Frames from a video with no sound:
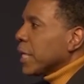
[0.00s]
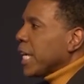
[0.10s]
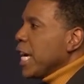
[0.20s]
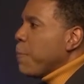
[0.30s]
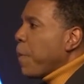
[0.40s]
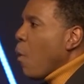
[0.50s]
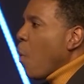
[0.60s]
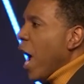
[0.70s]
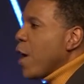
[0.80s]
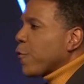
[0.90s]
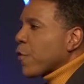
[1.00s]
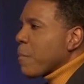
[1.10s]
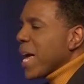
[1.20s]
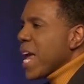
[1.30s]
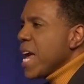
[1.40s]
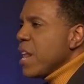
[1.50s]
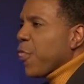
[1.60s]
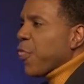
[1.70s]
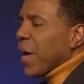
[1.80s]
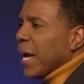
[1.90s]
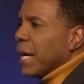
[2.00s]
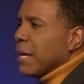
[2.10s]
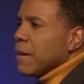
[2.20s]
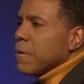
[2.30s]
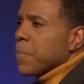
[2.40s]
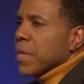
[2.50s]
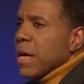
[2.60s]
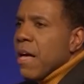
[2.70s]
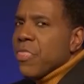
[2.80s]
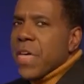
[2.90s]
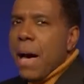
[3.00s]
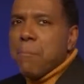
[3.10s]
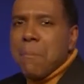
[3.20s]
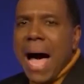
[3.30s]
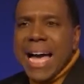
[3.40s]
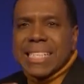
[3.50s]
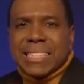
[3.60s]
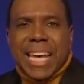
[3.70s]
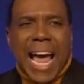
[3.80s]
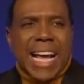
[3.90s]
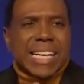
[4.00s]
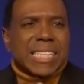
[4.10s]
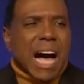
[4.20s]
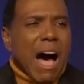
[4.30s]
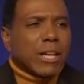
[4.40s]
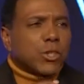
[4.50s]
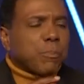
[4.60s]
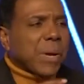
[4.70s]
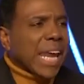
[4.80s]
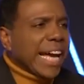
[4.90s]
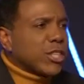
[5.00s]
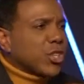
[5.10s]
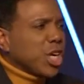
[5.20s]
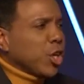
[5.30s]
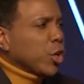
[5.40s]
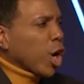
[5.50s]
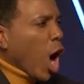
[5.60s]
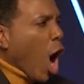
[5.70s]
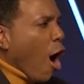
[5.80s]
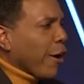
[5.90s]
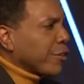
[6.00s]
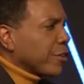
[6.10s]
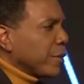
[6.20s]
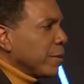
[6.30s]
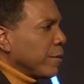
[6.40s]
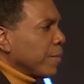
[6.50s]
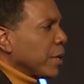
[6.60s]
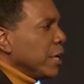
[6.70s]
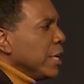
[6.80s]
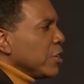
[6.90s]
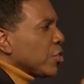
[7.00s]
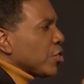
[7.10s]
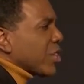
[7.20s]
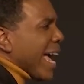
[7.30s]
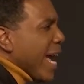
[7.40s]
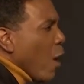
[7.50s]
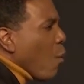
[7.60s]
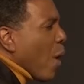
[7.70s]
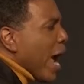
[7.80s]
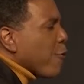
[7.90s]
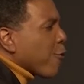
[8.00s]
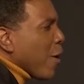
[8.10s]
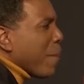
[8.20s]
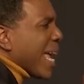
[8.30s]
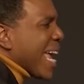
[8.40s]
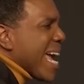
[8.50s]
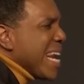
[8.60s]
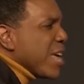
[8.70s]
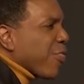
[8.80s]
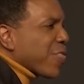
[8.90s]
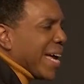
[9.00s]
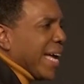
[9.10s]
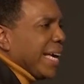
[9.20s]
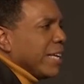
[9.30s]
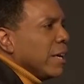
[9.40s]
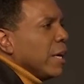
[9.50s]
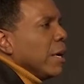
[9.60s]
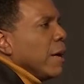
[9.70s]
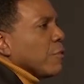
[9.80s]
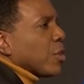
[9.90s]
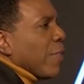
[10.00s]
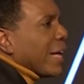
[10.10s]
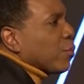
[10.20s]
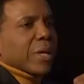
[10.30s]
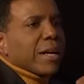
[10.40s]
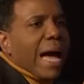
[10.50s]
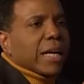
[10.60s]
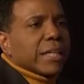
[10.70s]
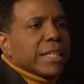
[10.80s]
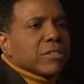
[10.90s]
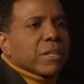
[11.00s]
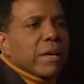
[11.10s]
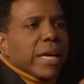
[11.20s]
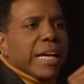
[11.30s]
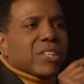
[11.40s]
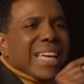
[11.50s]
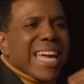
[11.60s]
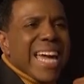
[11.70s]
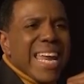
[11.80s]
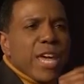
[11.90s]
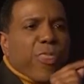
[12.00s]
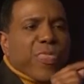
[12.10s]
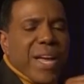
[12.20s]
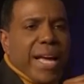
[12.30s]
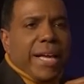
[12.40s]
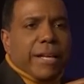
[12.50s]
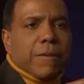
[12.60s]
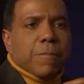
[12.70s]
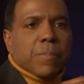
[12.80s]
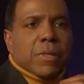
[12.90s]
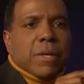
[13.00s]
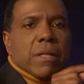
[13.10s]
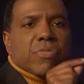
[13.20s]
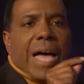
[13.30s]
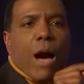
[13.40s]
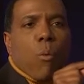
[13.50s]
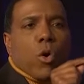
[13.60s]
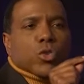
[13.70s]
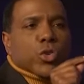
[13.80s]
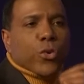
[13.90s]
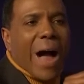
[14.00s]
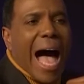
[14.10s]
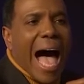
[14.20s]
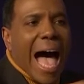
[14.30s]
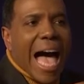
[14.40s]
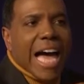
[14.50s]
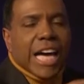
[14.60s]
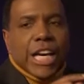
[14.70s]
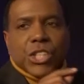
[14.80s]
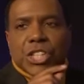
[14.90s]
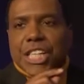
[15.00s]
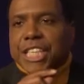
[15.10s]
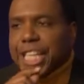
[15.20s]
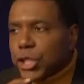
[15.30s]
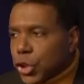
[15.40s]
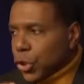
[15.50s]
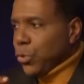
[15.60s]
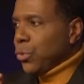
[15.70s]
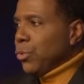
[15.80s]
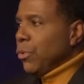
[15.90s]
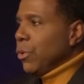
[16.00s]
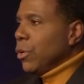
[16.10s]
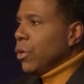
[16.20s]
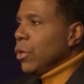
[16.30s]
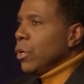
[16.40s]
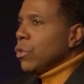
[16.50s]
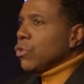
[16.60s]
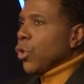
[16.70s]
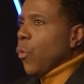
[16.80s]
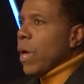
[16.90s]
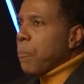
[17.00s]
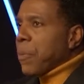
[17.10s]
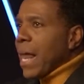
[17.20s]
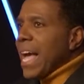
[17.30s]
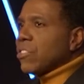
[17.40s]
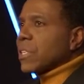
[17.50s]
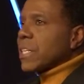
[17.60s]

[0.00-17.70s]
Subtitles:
Keep away from anything that might take God's place in your heart. Stay away from anything. So that's what an idol is. It's anything that will try to get you to replace